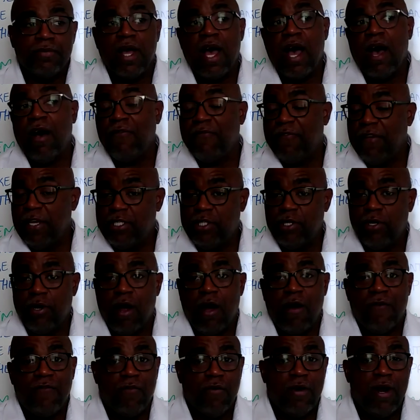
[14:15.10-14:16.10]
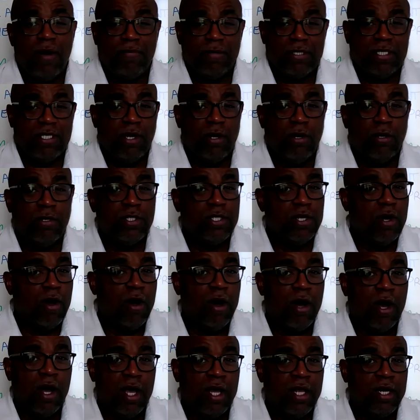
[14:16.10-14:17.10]
I'll feature all four episodes
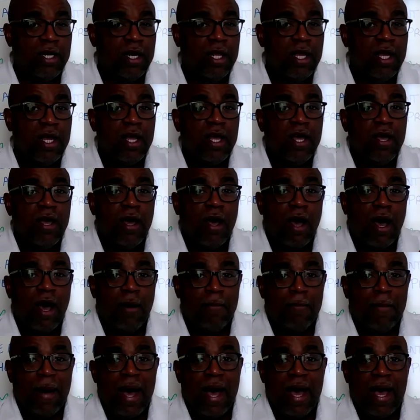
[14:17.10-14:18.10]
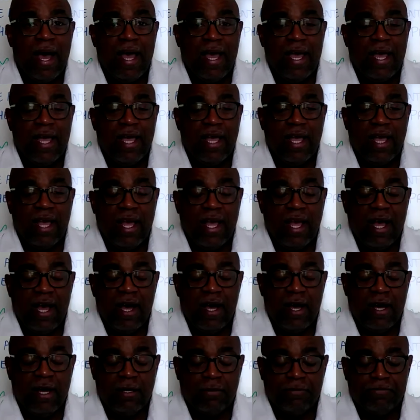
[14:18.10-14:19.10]
on uh, my
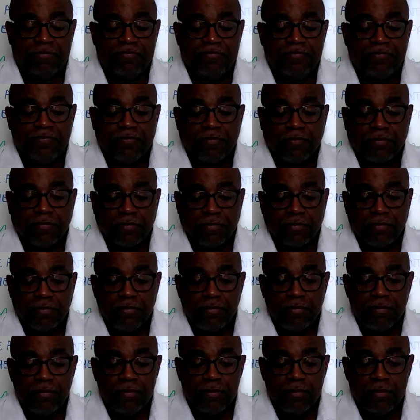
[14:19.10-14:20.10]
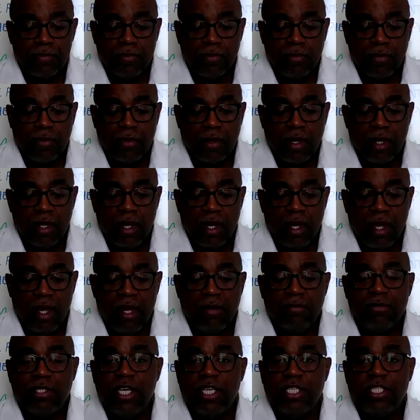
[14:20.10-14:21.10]
um,
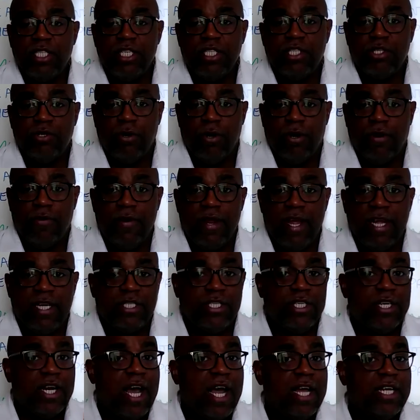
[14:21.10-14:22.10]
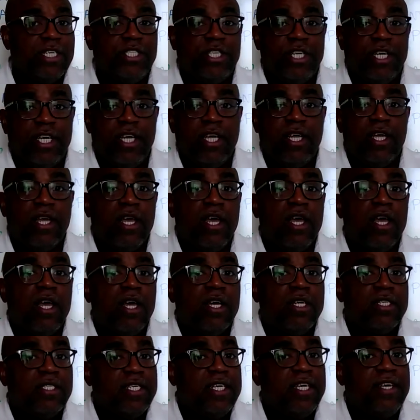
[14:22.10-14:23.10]
MJG Story Creation IG
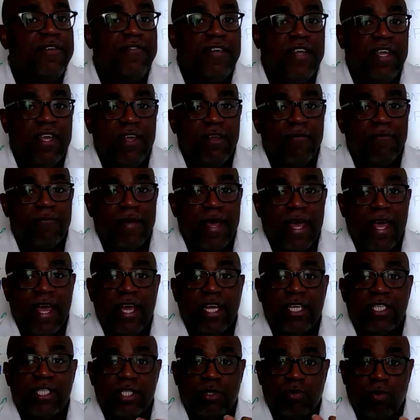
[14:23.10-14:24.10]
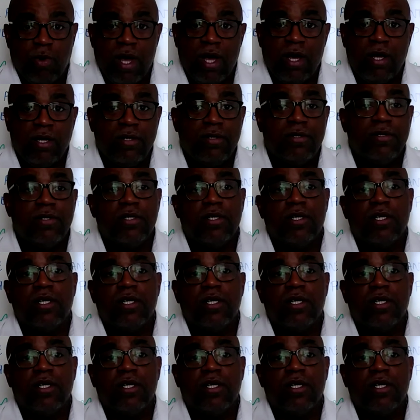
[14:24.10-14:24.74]
TV page as well,